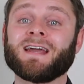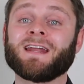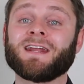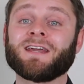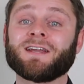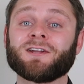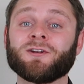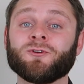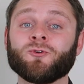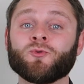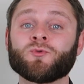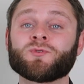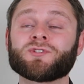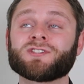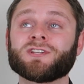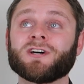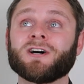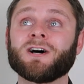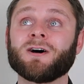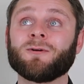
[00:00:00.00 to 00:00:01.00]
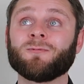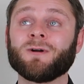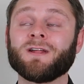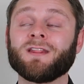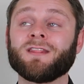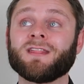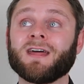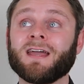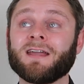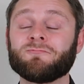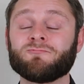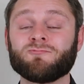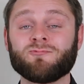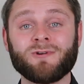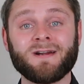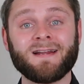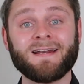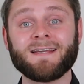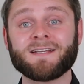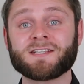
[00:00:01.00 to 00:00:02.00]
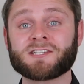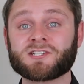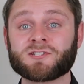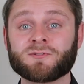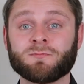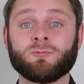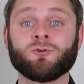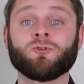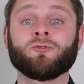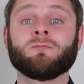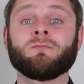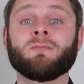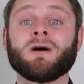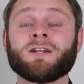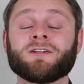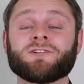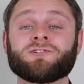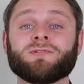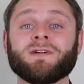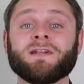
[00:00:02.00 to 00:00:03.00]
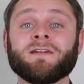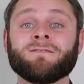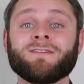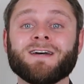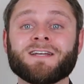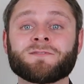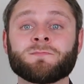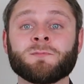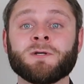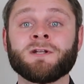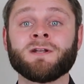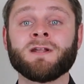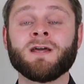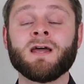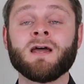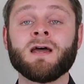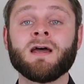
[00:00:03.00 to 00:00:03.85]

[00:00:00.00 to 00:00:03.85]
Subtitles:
And it can all start with a really small monetary investment,